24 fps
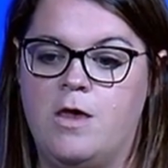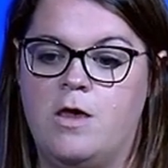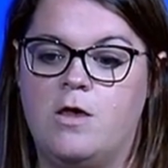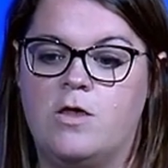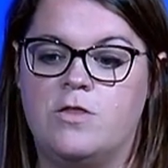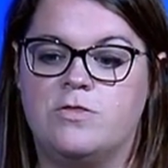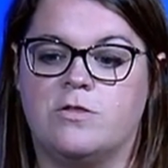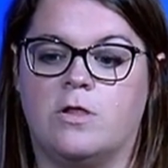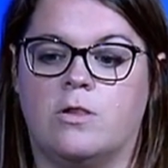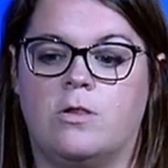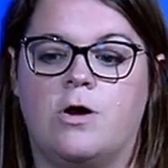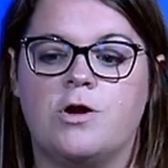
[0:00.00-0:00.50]

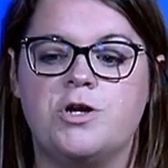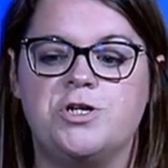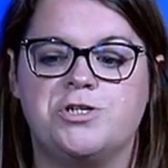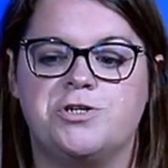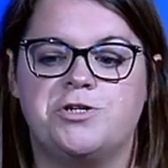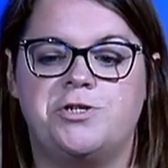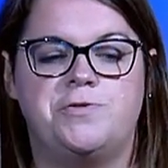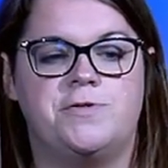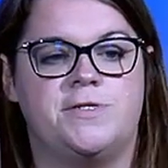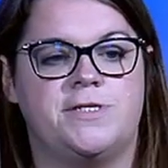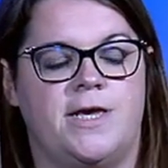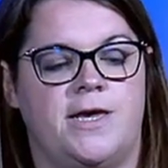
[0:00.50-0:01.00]
The larger
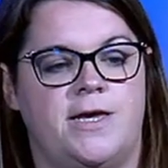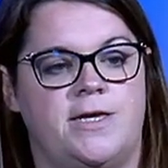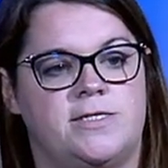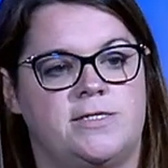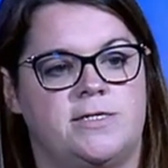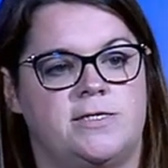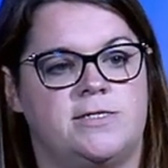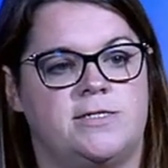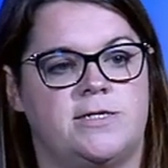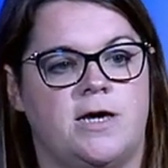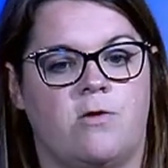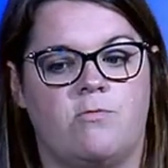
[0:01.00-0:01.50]
use
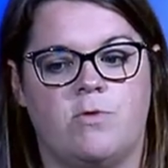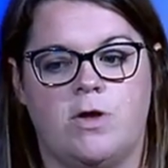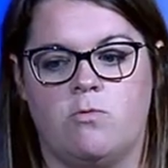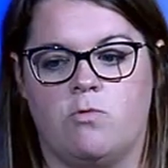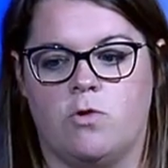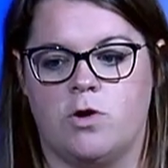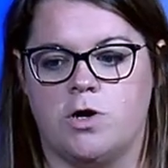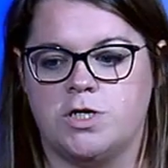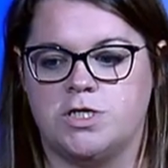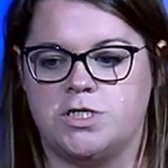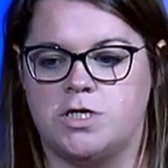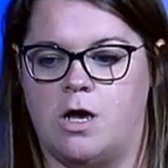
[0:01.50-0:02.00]
cases that we
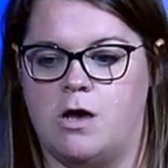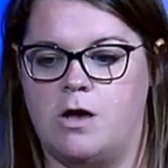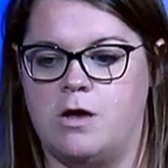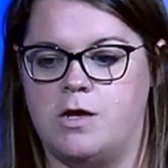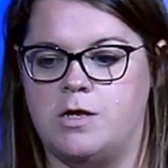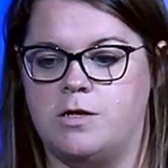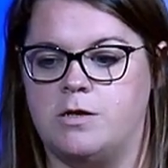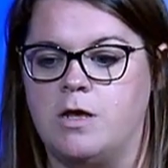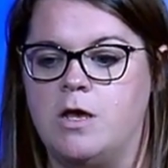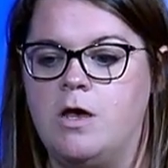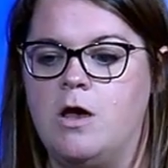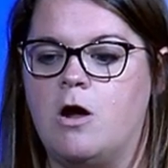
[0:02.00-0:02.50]
worked
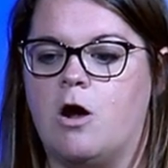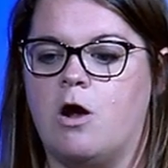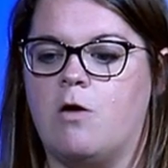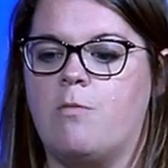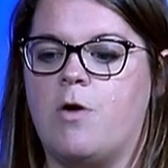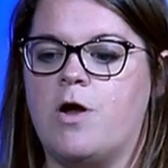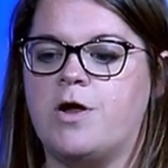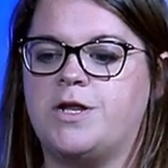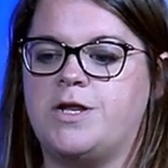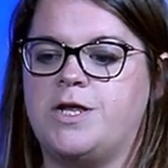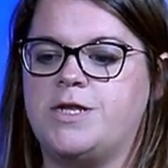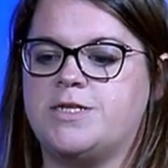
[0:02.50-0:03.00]
on, our
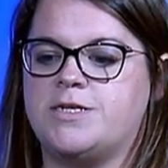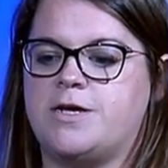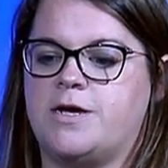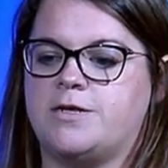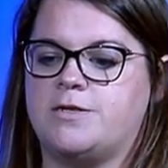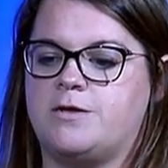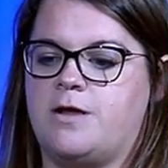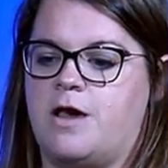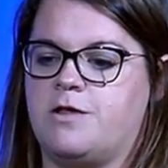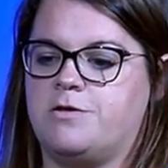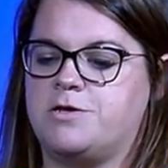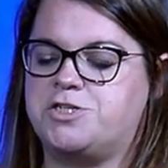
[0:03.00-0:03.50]
marketing
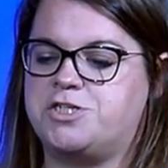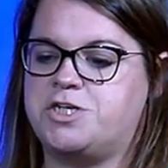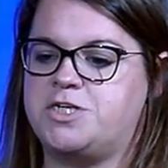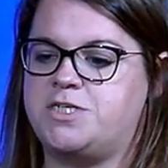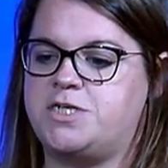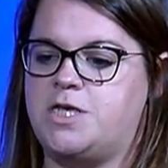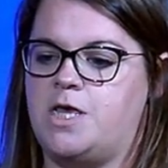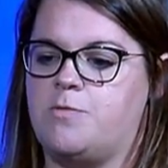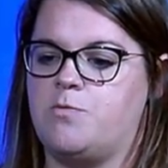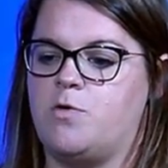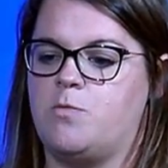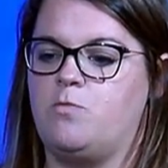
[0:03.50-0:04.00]
technology
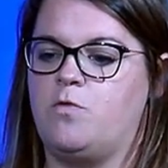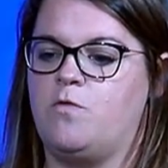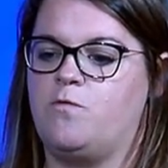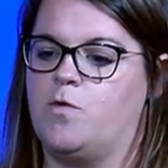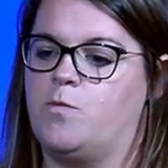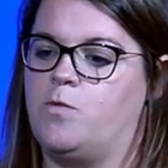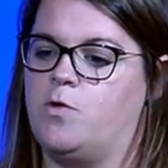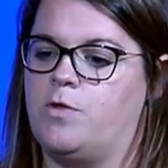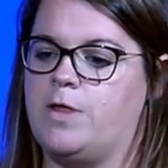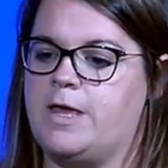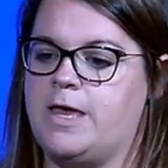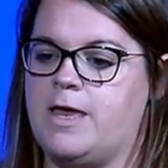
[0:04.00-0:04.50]
team and
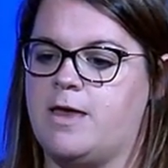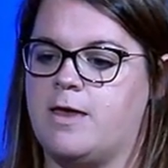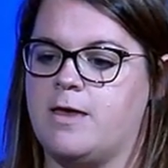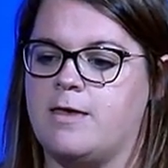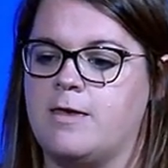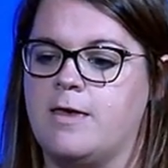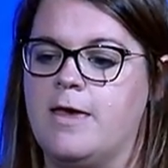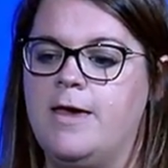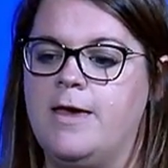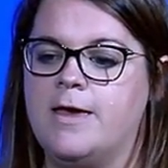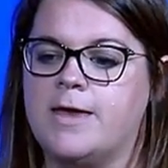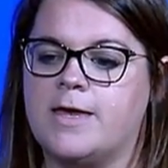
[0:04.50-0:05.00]
Movable Inc.
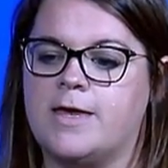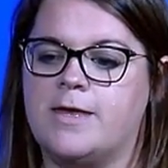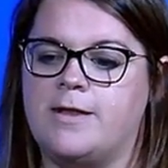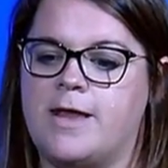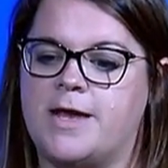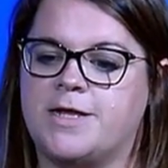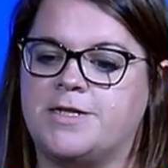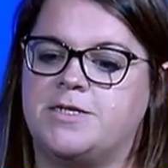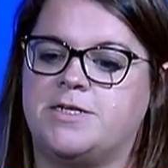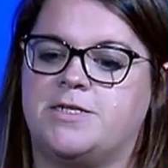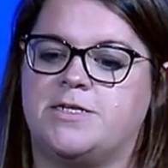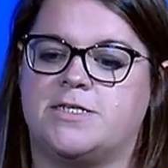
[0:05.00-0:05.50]

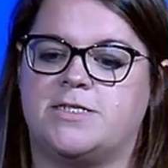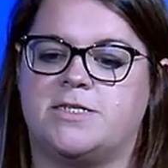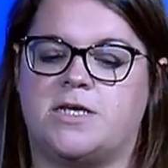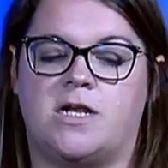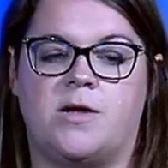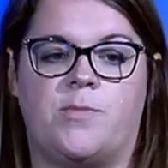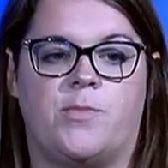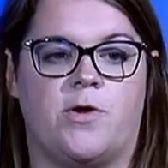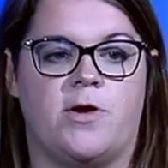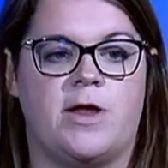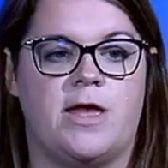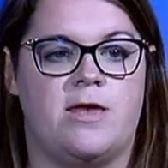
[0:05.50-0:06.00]
connected to set
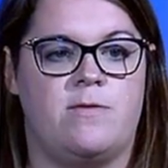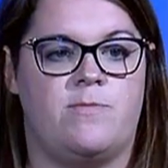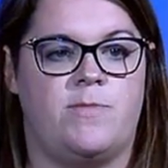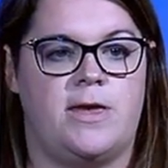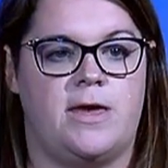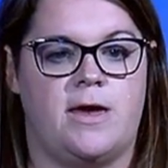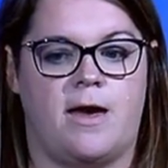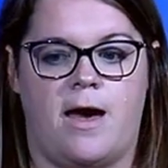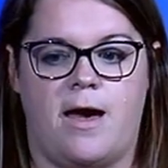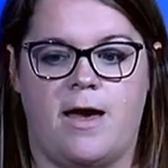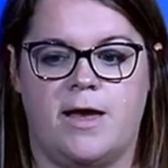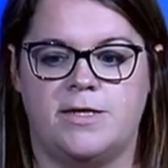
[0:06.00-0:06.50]
up our
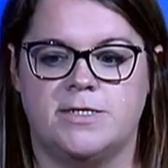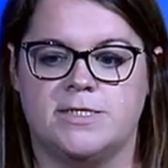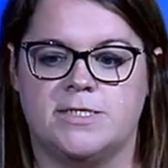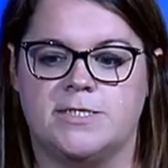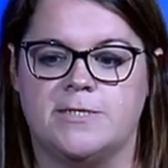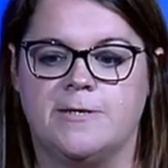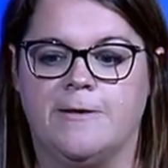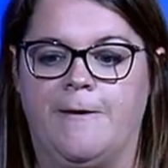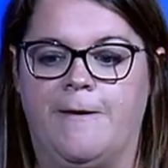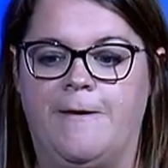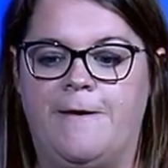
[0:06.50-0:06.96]
APIs.